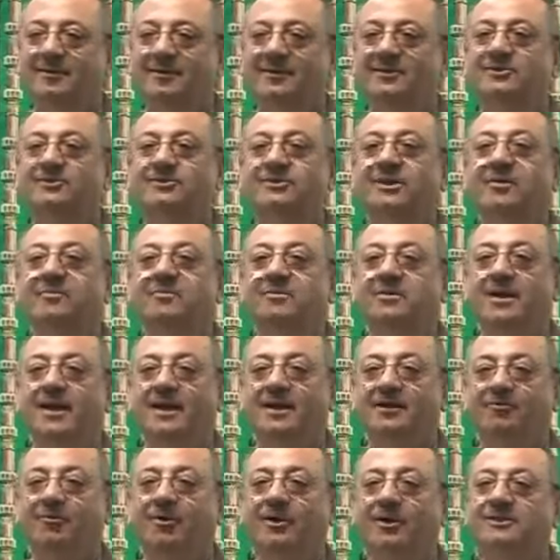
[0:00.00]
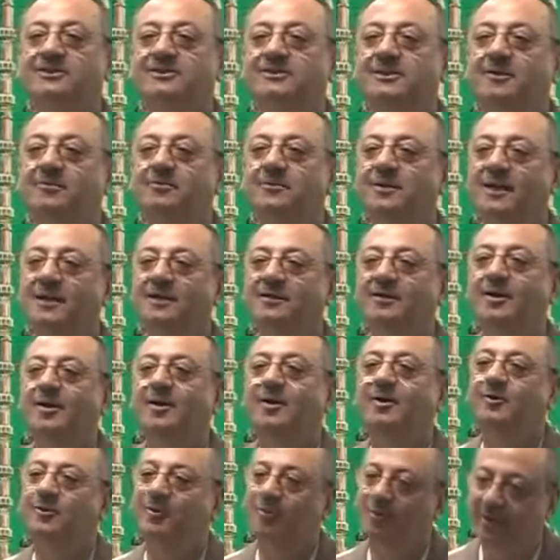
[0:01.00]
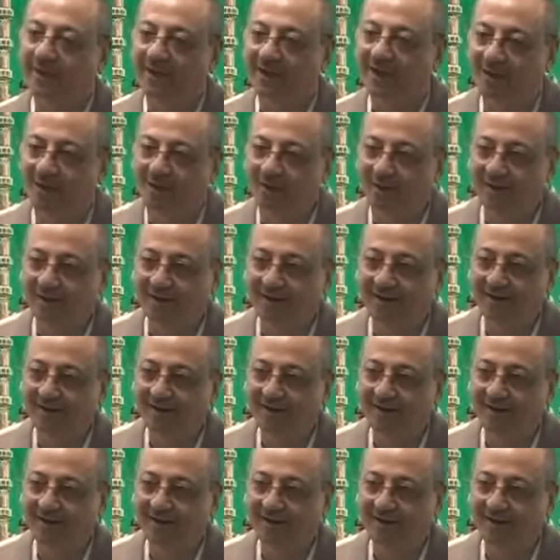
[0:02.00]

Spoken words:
Samnan. What is samnan? Cooking oil.